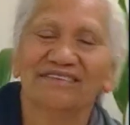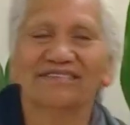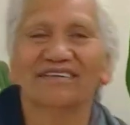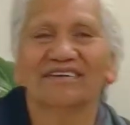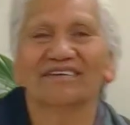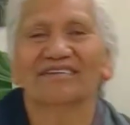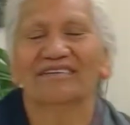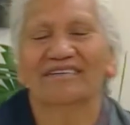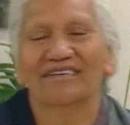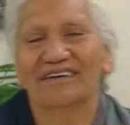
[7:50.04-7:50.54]

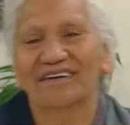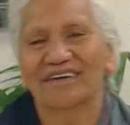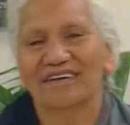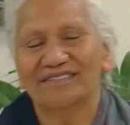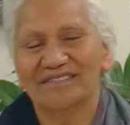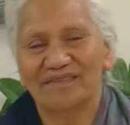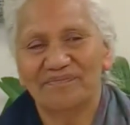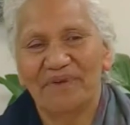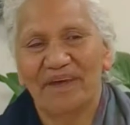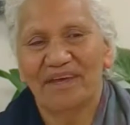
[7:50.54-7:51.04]
So
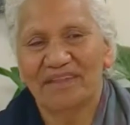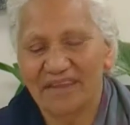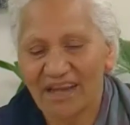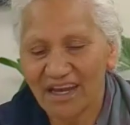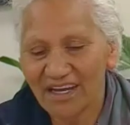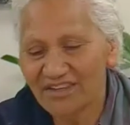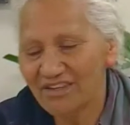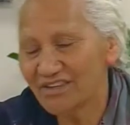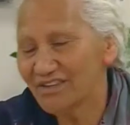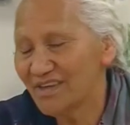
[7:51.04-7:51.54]
it's about,
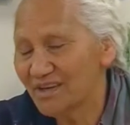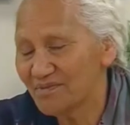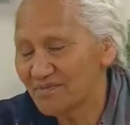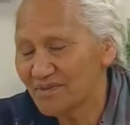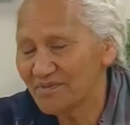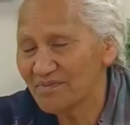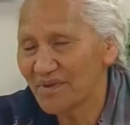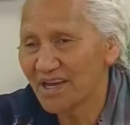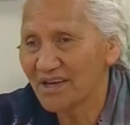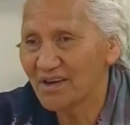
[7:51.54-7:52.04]
that. I do that
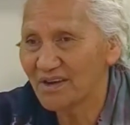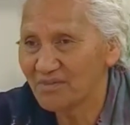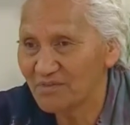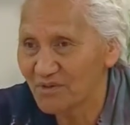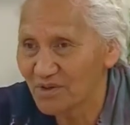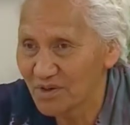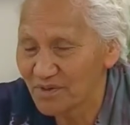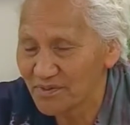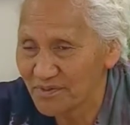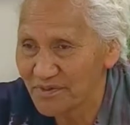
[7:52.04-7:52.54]
with my
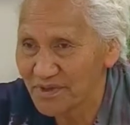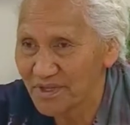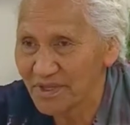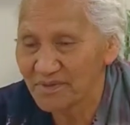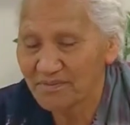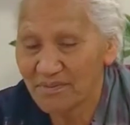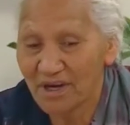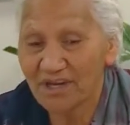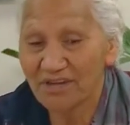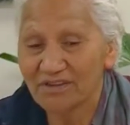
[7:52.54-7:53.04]
own
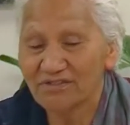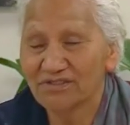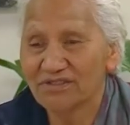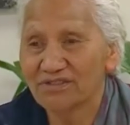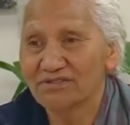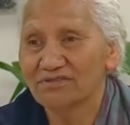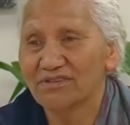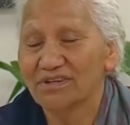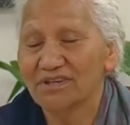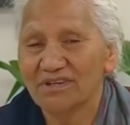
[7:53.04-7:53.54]
mokopuna and my own
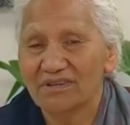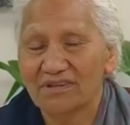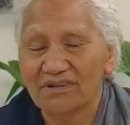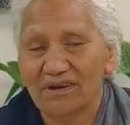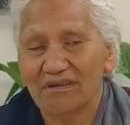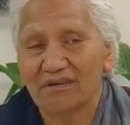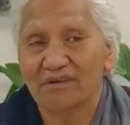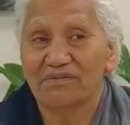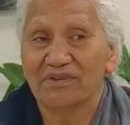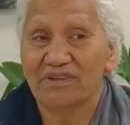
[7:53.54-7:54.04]
children.
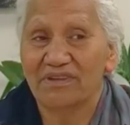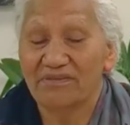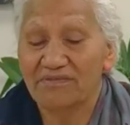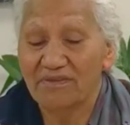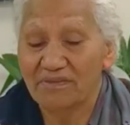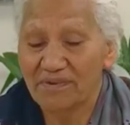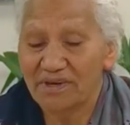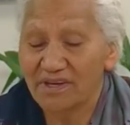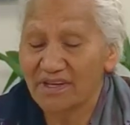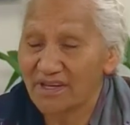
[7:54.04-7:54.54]
Well, oh, with
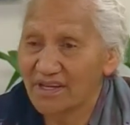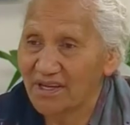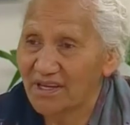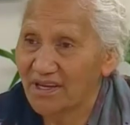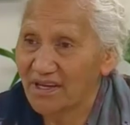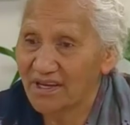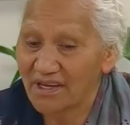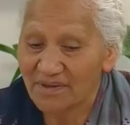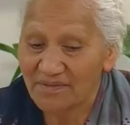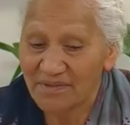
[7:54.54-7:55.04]
everybody
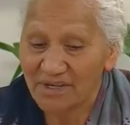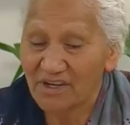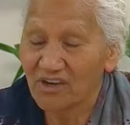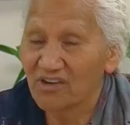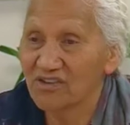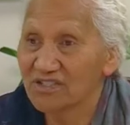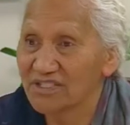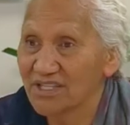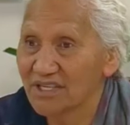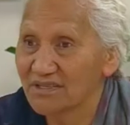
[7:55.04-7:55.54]
that I come in
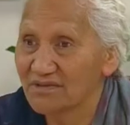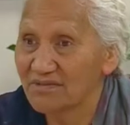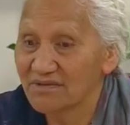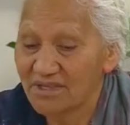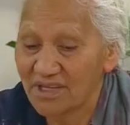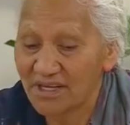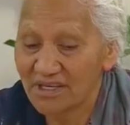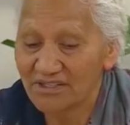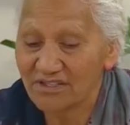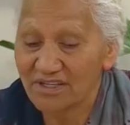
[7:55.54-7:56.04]
contact
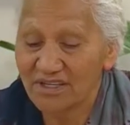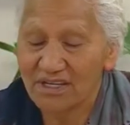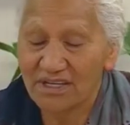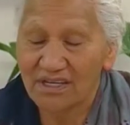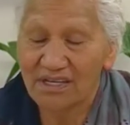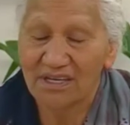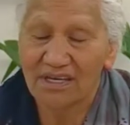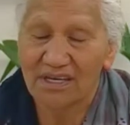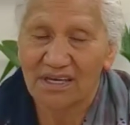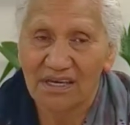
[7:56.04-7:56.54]
with, actually.